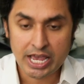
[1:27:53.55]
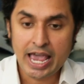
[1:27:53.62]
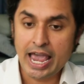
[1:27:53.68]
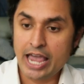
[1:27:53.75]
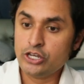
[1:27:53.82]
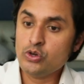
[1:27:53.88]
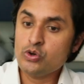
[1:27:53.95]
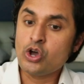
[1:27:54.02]

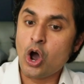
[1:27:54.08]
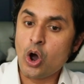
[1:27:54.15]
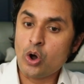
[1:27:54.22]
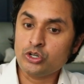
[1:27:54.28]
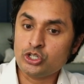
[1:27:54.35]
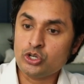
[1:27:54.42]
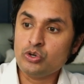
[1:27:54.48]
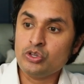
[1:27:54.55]
and you go
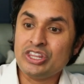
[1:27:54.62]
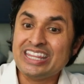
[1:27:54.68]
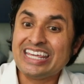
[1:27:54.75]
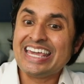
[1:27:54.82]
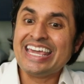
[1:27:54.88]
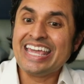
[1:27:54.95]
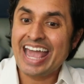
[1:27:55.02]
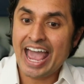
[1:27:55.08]
to
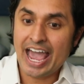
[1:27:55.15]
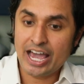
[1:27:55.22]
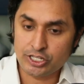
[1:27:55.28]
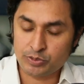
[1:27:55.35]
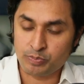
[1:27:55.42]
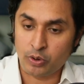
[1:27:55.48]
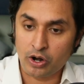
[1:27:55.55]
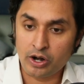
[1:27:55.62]
the
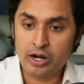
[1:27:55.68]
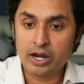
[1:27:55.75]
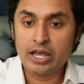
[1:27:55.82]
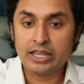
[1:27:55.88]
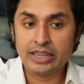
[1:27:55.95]
expert